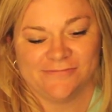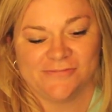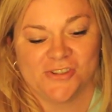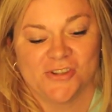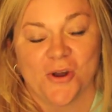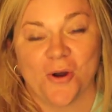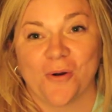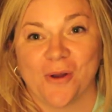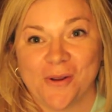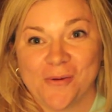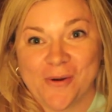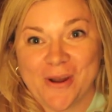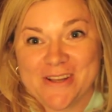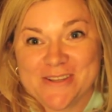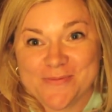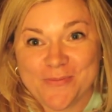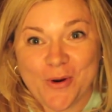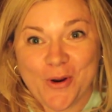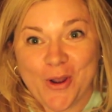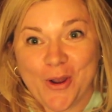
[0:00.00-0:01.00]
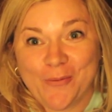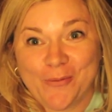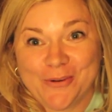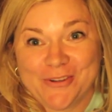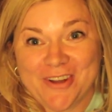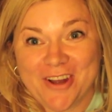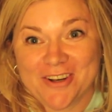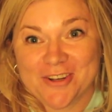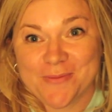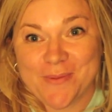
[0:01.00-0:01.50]
So anyways, broke up
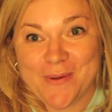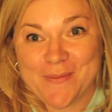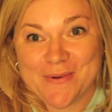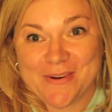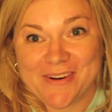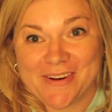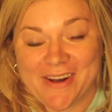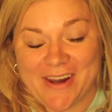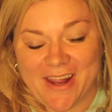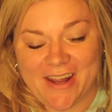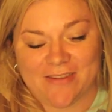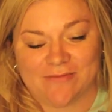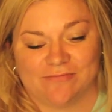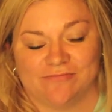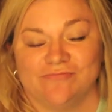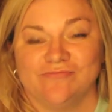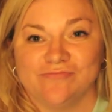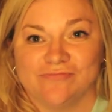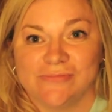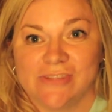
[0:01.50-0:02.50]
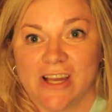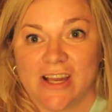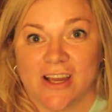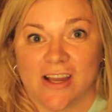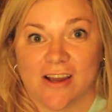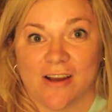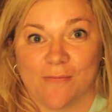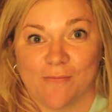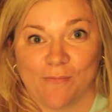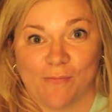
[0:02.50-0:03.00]
with Dr. Pepper today.
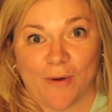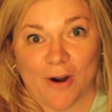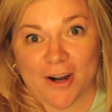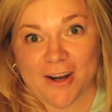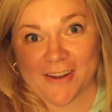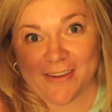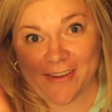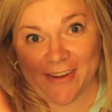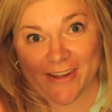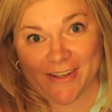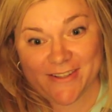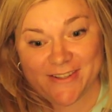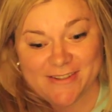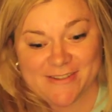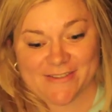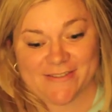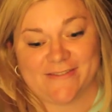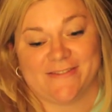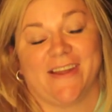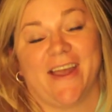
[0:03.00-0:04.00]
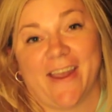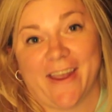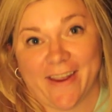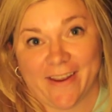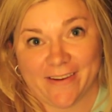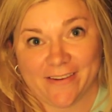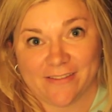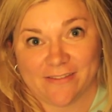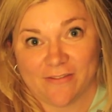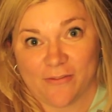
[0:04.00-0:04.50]
Mark this day,
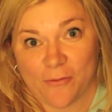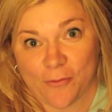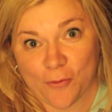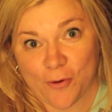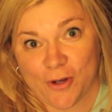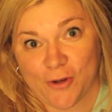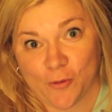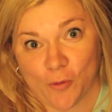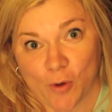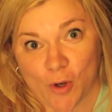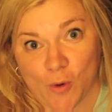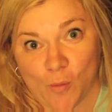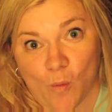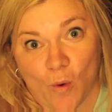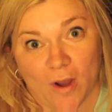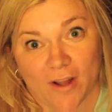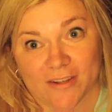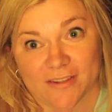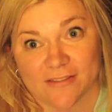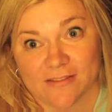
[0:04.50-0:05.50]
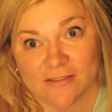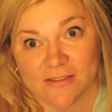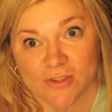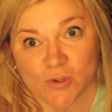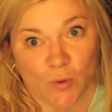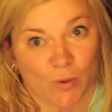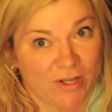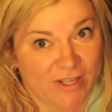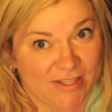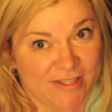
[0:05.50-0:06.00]

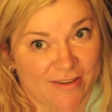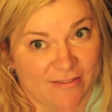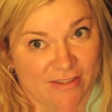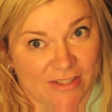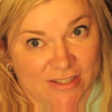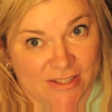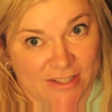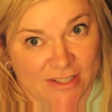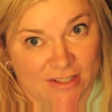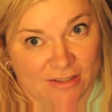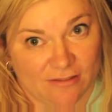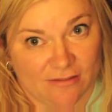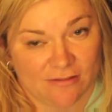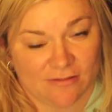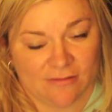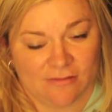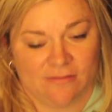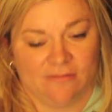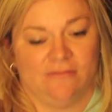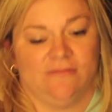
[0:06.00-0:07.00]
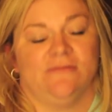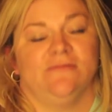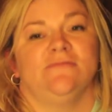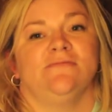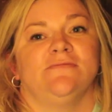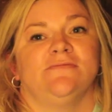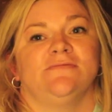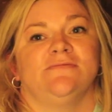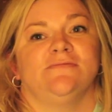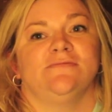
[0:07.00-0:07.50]
3/21/2017.
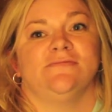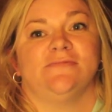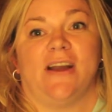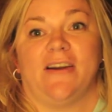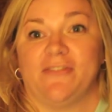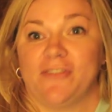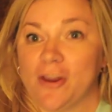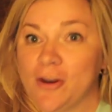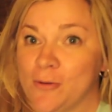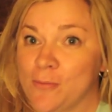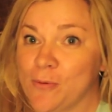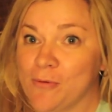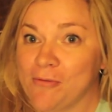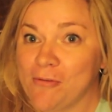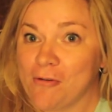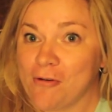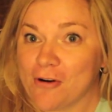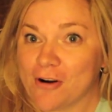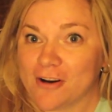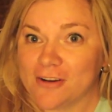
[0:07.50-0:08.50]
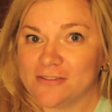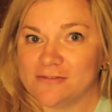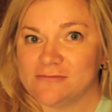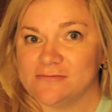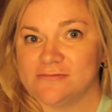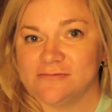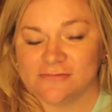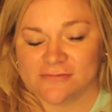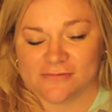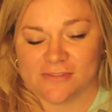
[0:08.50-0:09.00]
I've done it before,
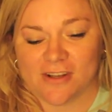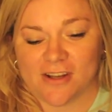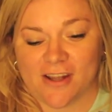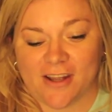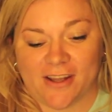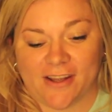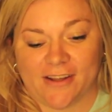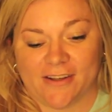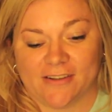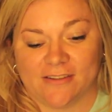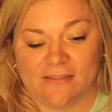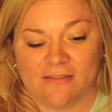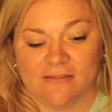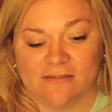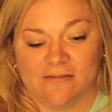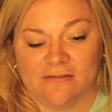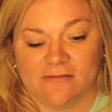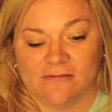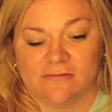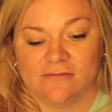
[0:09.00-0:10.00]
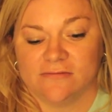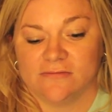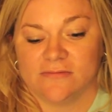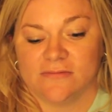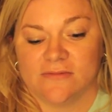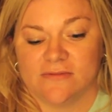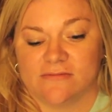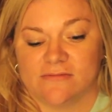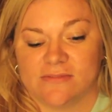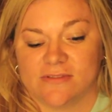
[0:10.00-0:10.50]
and
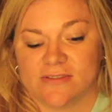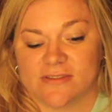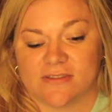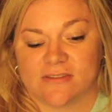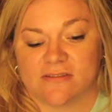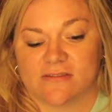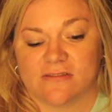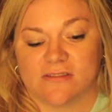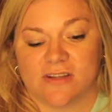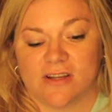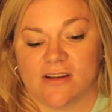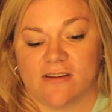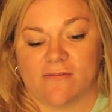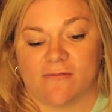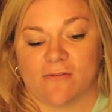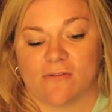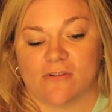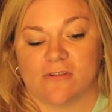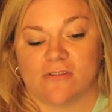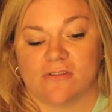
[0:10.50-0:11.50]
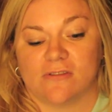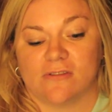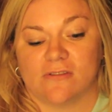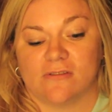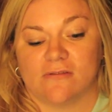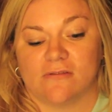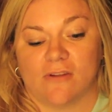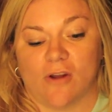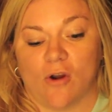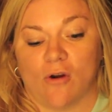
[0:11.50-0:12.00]
did it for
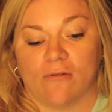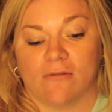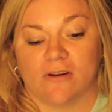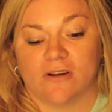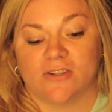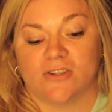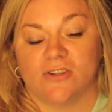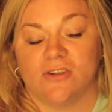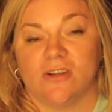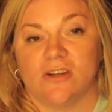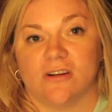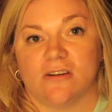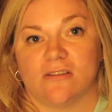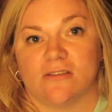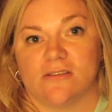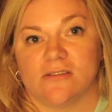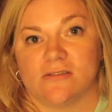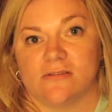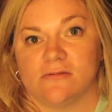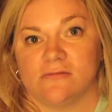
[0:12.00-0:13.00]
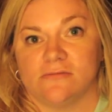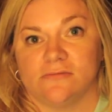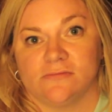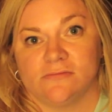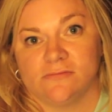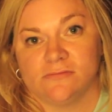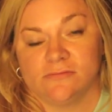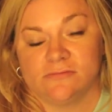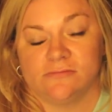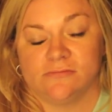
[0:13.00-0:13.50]
over 2 years,
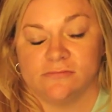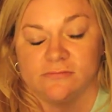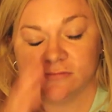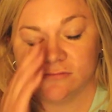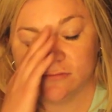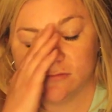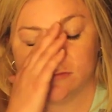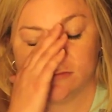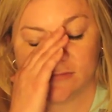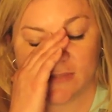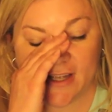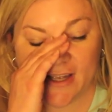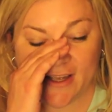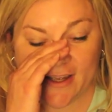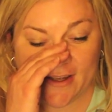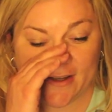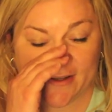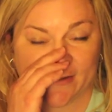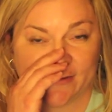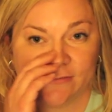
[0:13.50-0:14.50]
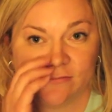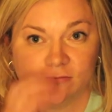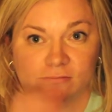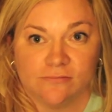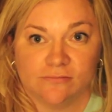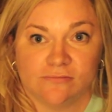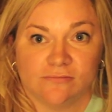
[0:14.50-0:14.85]
and